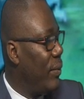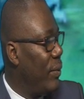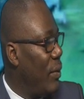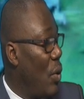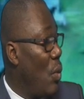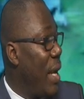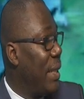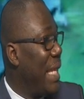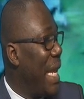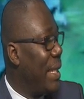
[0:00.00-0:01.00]
or
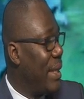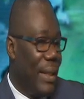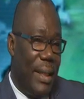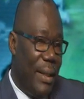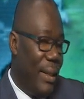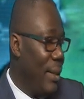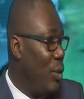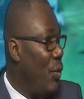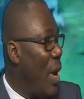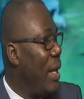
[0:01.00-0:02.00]
130
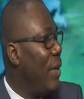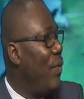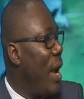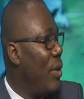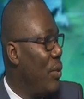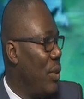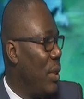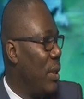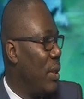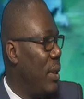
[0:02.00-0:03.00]
You've added value to
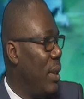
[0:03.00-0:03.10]
this.